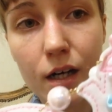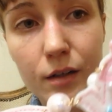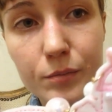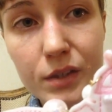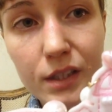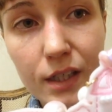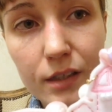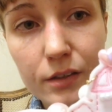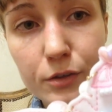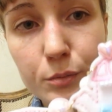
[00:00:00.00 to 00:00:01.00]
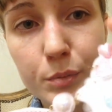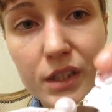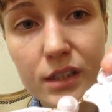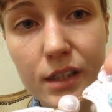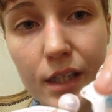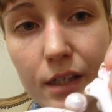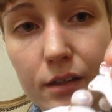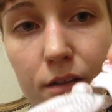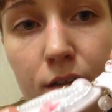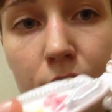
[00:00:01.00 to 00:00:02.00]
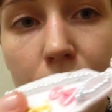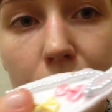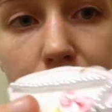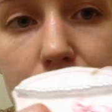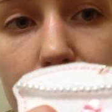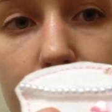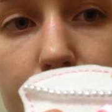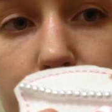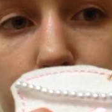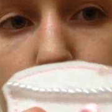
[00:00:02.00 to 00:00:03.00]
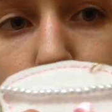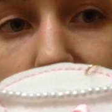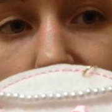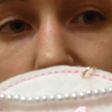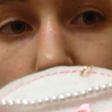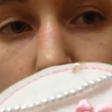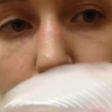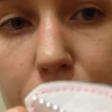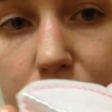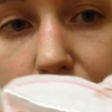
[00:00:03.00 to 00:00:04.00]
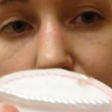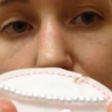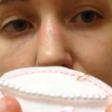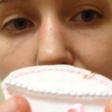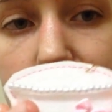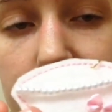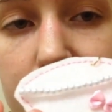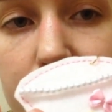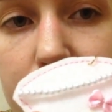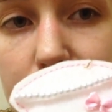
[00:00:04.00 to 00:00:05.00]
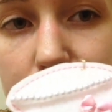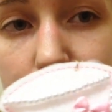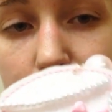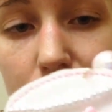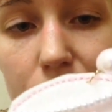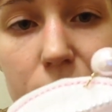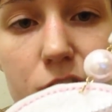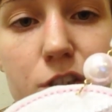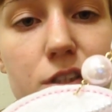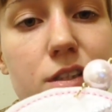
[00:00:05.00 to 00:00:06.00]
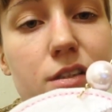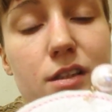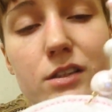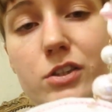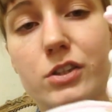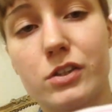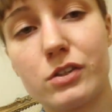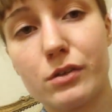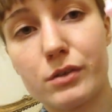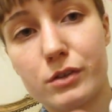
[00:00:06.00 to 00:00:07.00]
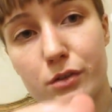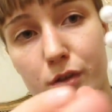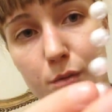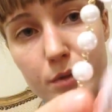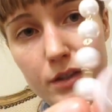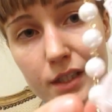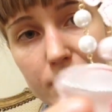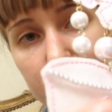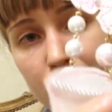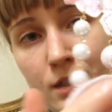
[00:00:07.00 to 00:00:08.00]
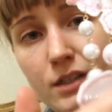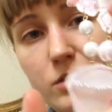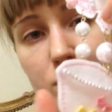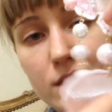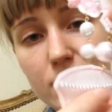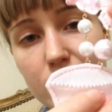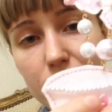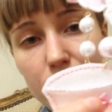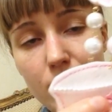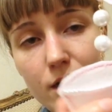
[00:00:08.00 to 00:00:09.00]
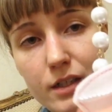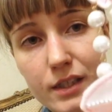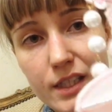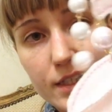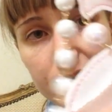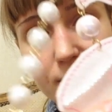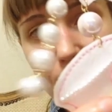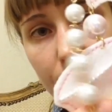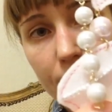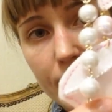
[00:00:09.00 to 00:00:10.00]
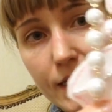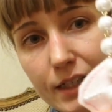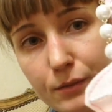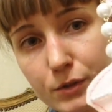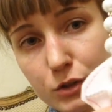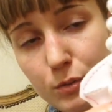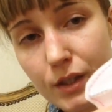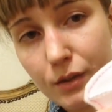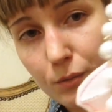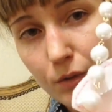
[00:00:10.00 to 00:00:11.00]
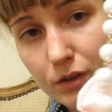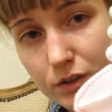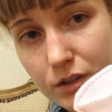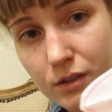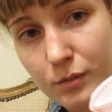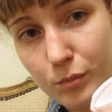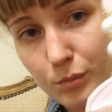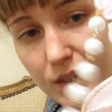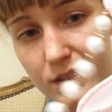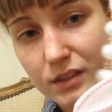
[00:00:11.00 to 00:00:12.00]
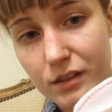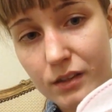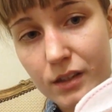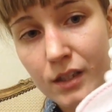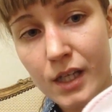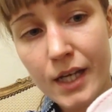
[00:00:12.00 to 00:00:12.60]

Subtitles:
You got a little bead there, and you have little beads all around here, and it's stitched, and it's just so adorable. And so you can get it to hang any which way you want, basically.